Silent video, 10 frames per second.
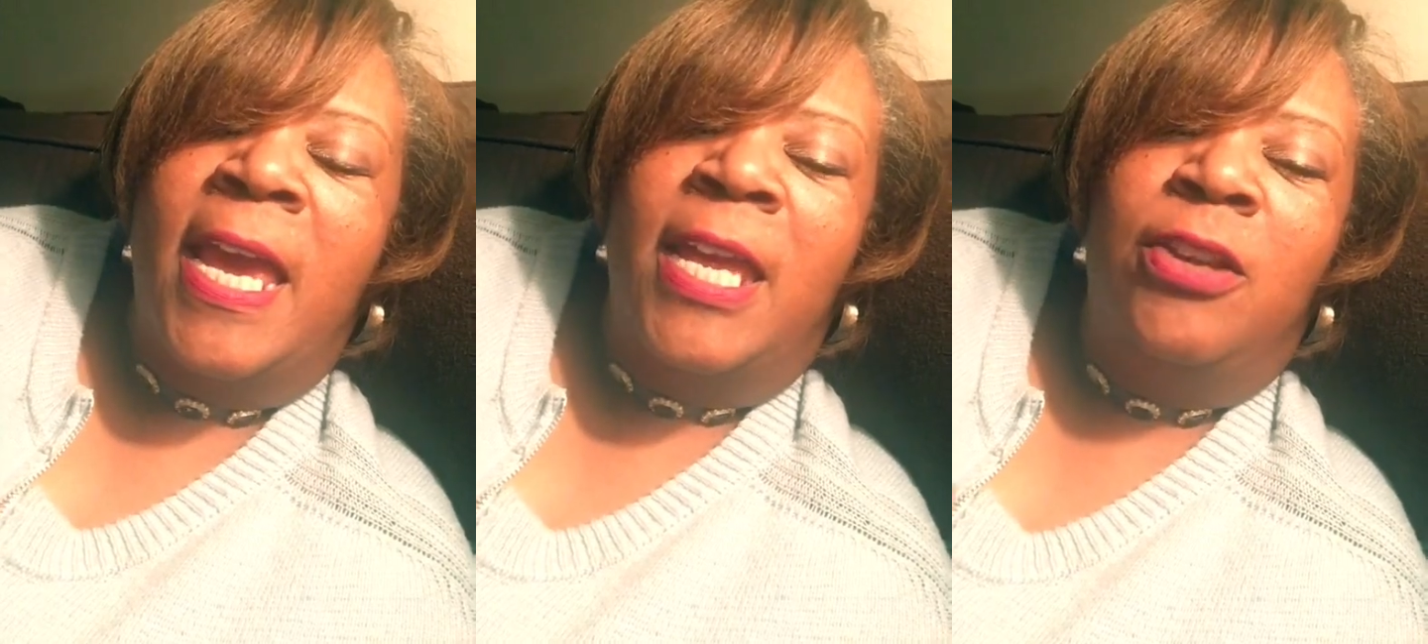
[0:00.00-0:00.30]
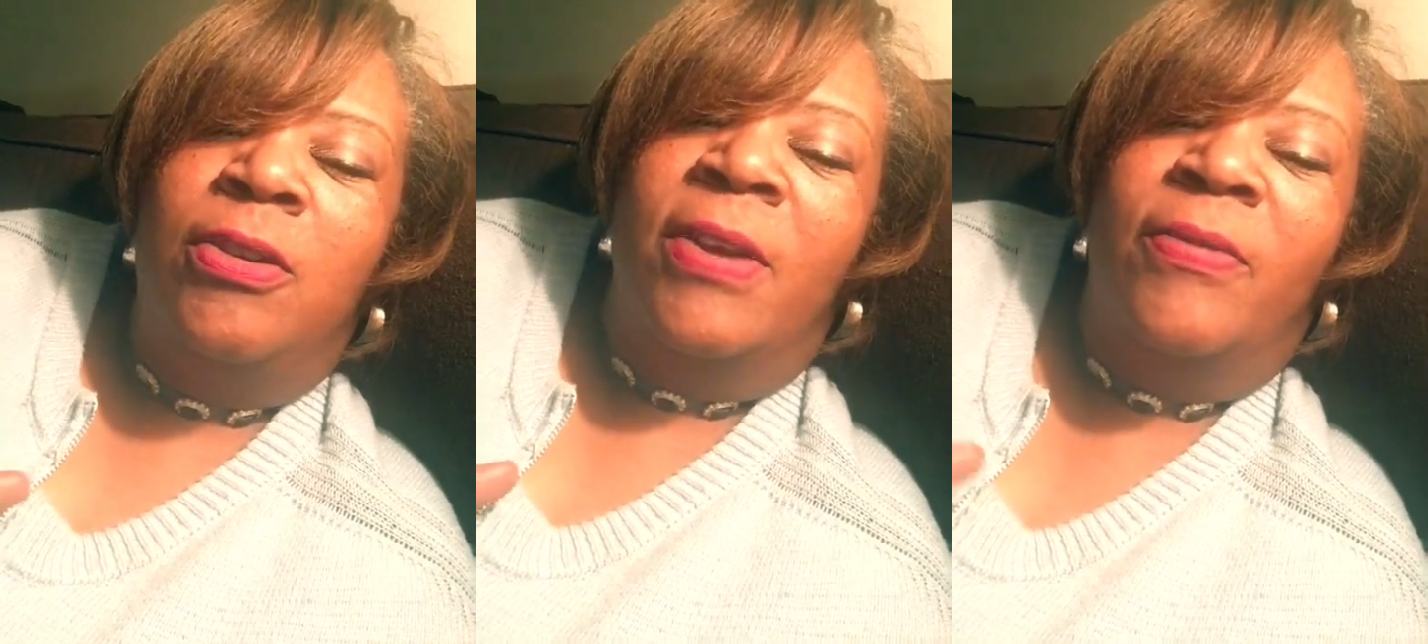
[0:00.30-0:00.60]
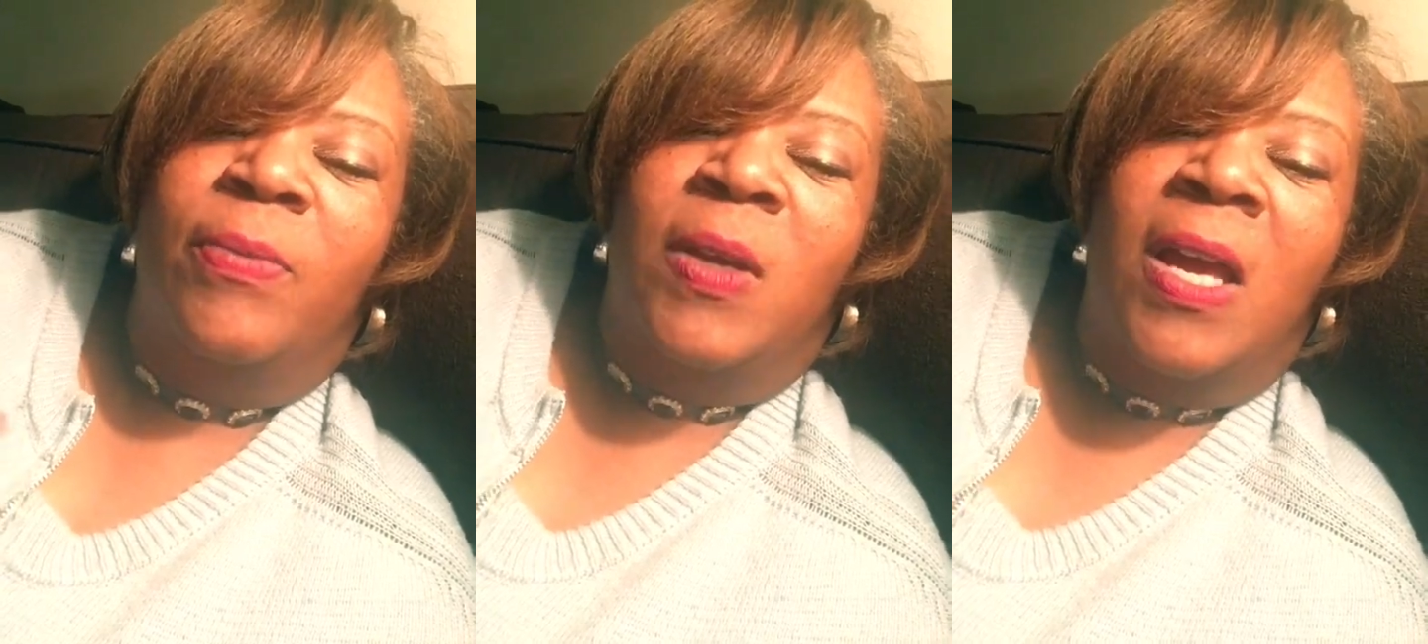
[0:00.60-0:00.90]
and you
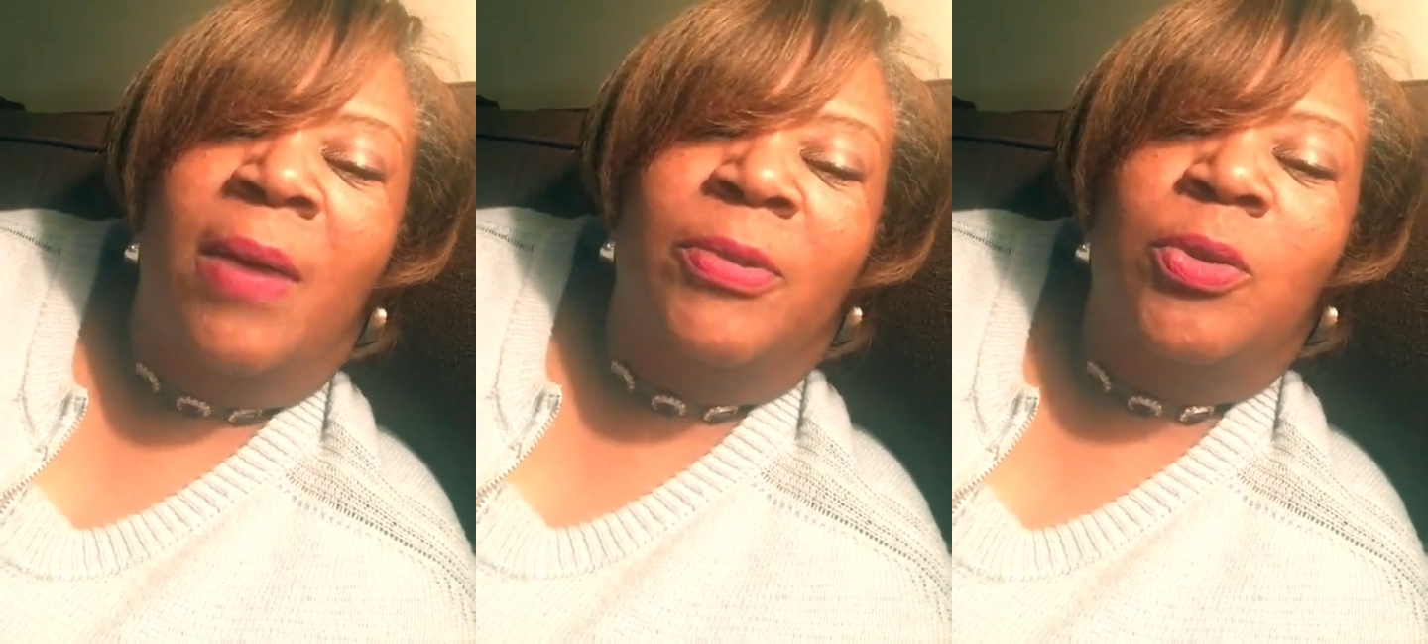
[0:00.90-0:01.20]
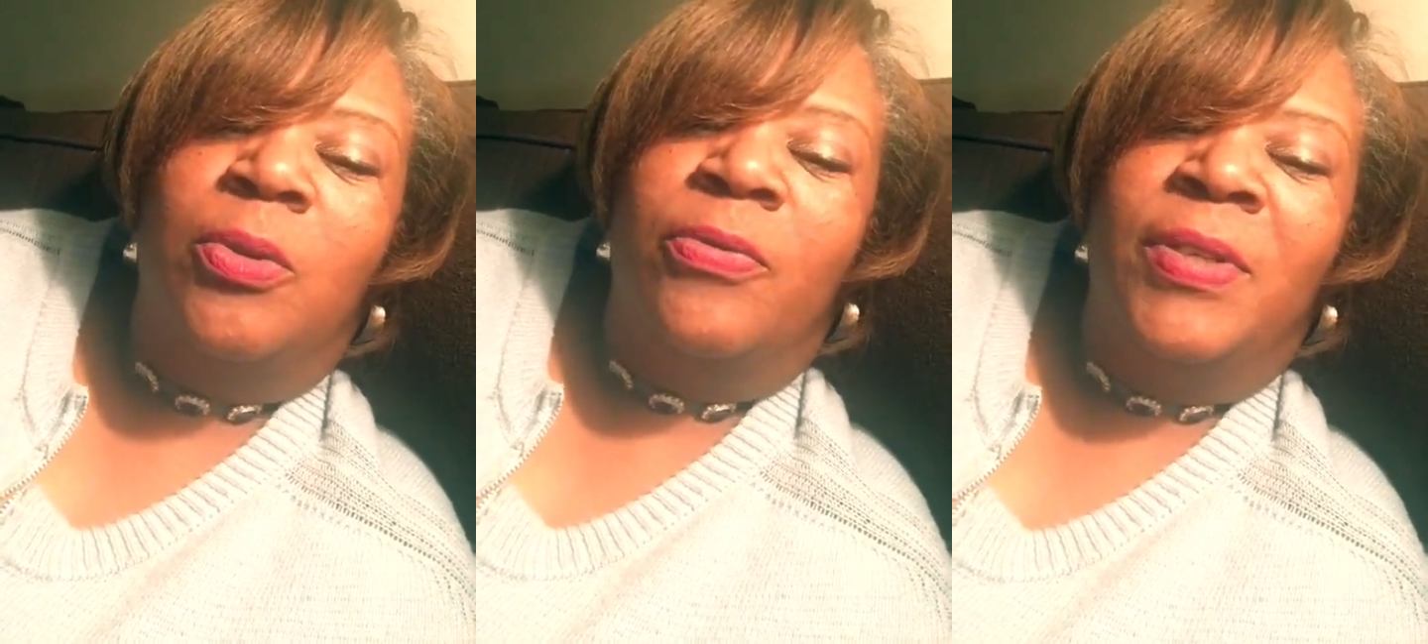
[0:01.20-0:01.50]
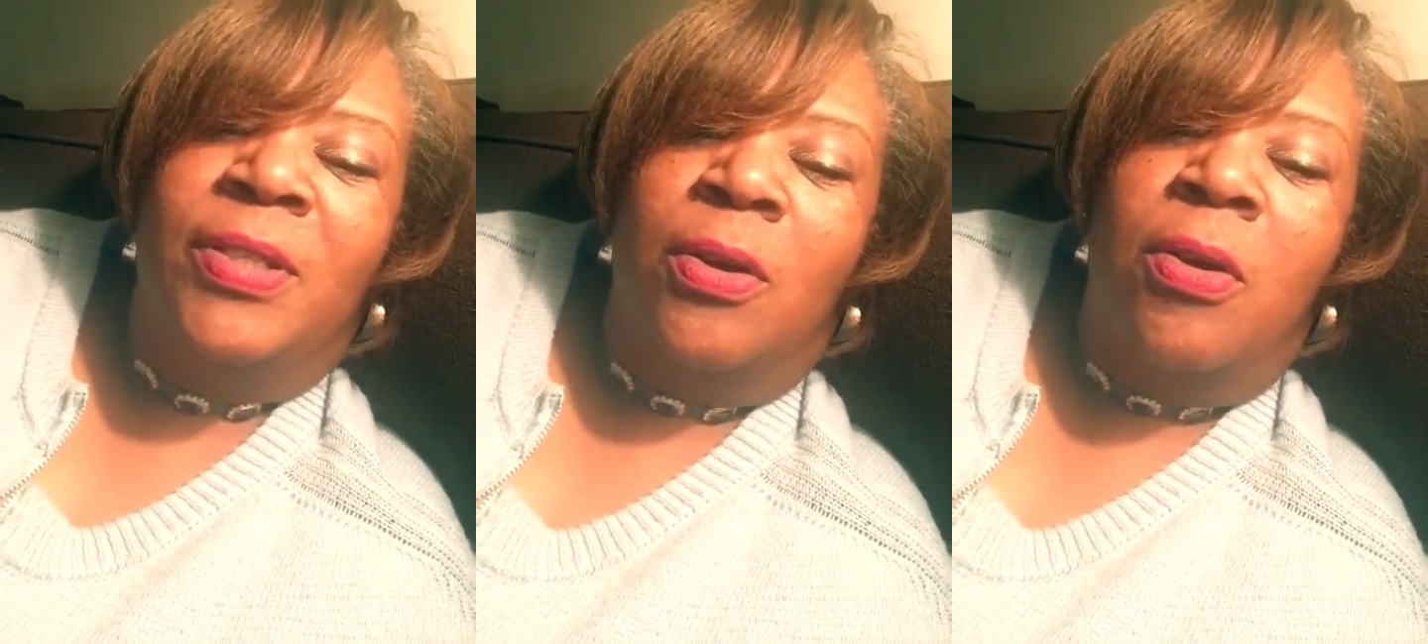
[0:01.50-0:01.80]
have come to a
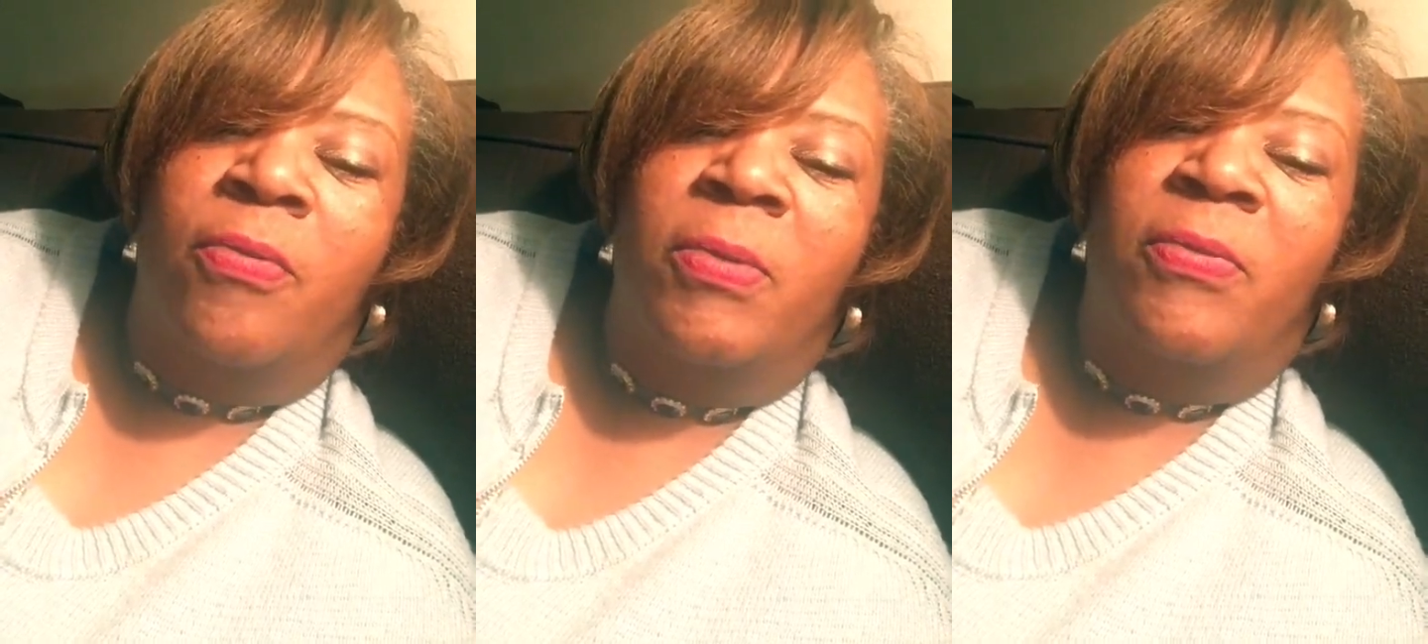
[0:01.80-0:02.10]
resolve